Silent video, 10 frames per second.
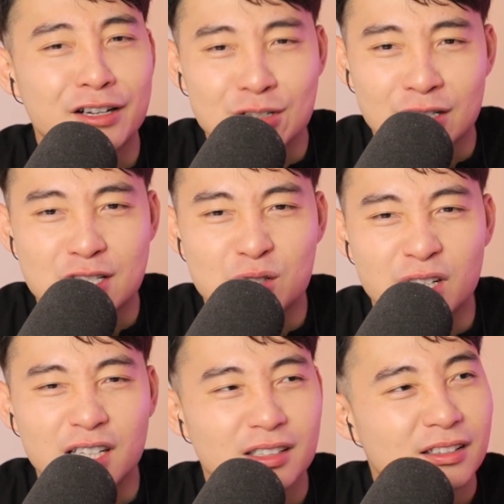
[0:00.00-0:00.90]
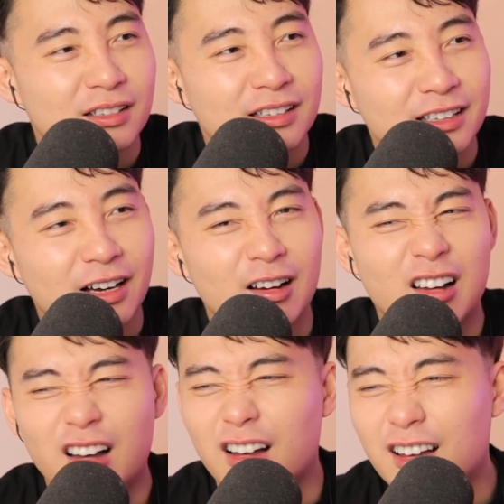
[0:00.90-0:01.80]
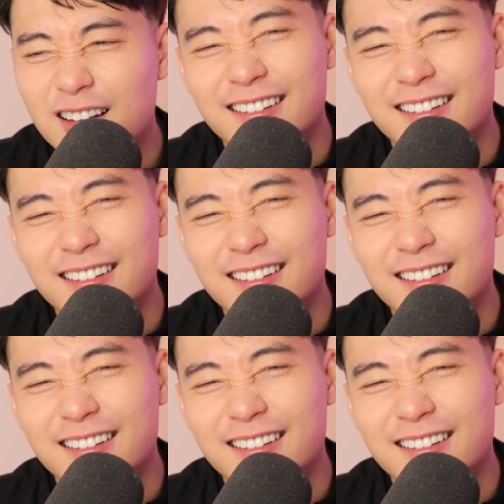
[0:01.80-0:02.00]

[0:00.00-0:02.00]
Just on the street? Ugh.